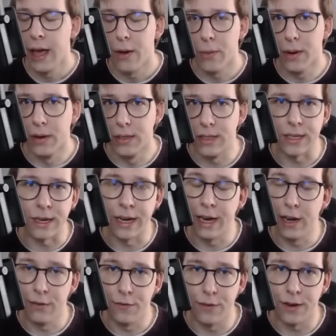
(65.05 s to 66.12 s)
We're going to
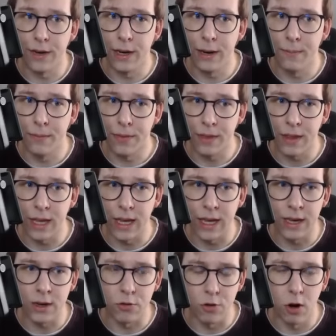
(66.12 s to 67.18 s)
have
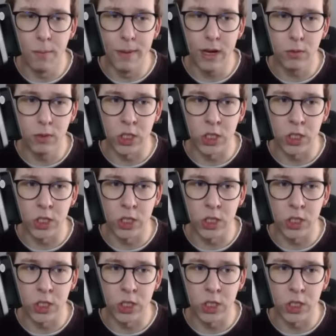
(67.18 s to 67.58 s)
the Crobat,